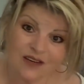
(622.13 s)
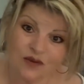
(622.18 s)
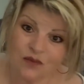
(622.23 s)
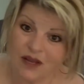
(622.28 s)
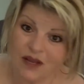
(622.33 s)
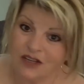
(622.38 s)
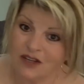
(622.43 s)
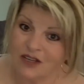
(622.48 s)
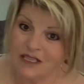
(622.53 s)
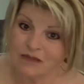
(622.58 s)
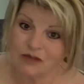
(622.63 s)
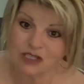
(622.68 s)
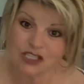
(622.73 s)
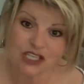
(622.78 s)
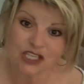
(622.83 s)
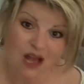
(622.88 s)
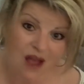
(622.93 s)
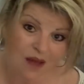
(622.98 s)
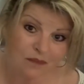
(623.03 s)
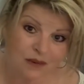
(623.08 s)
and we can do some
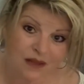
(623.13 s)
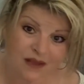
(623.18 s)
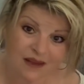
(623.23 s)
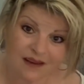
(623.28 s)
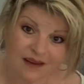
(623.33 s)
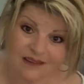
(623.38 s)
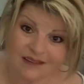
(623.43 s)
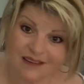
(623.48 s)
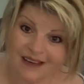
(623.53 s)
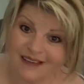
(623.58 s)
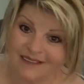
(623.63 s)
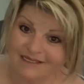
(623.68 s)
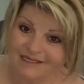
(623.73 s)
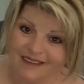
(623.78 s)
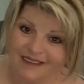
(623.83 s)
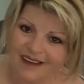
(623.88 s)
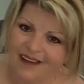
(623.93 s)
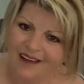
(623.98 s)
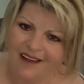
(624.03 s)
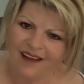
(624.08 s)
shopping and
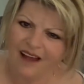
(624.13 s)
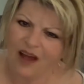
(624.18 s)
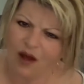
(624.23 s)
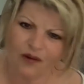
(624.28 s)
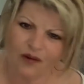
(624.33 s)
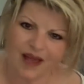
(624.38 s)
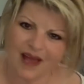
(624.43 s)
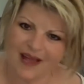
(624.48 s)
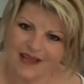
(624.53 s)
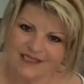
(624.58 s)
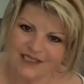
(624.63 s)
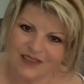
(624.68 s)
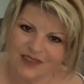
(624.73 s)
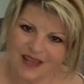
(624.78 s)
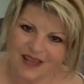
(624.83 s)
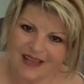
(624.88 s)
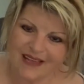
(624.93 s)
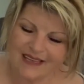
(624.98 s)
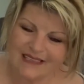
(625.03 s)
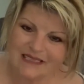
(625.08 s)
all kinds of
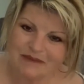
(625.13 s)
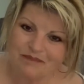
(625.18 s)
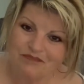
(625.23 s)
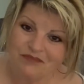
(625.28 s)
things.